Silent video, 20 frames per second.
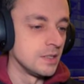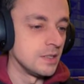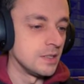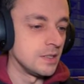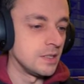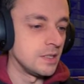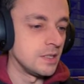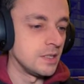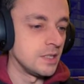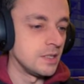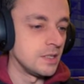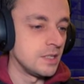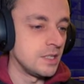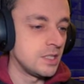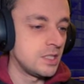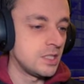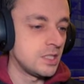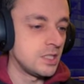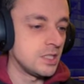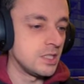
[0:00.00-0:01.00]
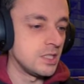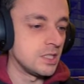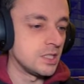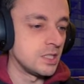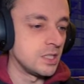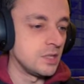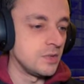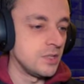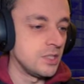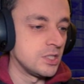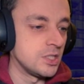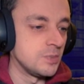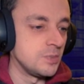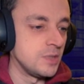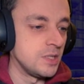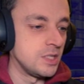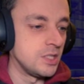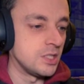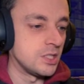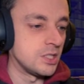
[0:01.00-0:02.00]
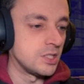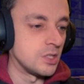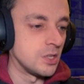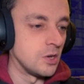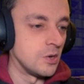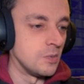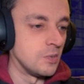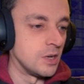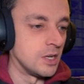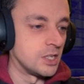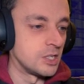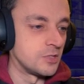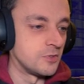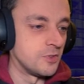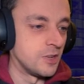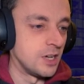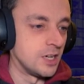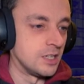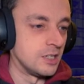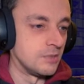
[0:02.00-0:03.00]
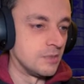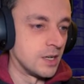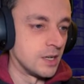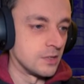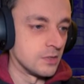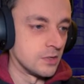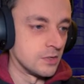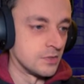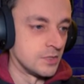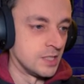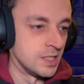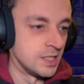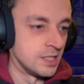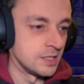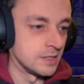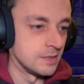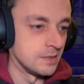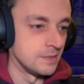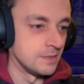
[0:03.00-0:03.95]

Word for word: The, this is going to be so much fun, Malroth says.